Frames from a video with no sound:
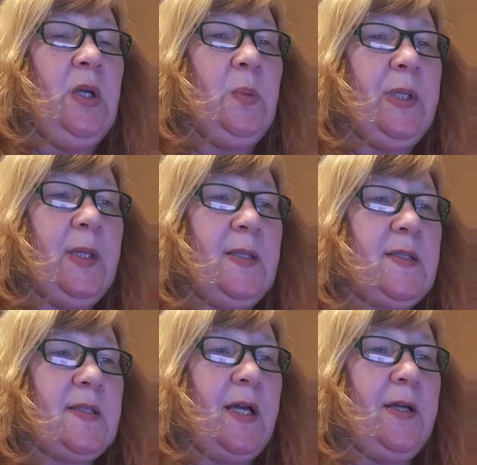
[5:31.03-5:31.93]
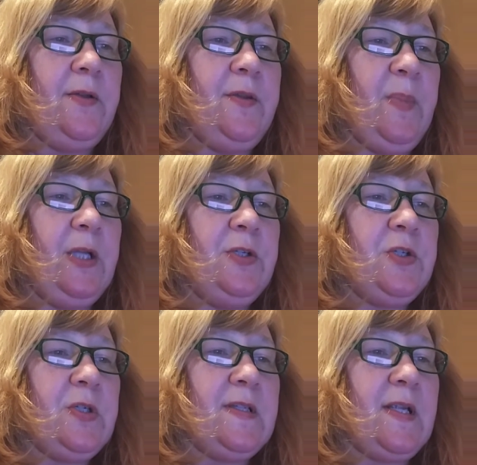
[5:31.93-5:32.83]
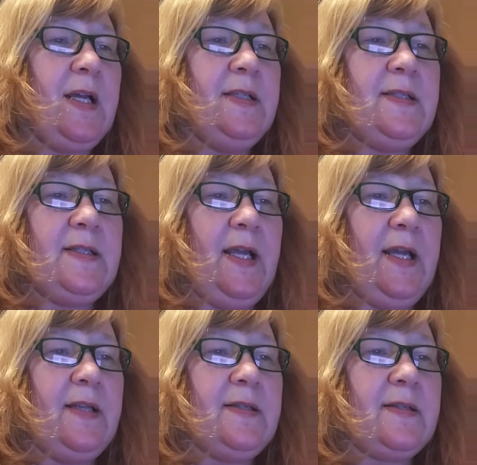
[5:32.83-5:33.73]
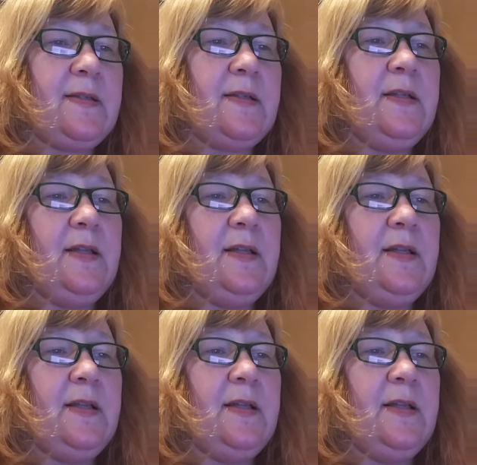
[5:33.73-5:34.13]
With this style, the manager assigns tasks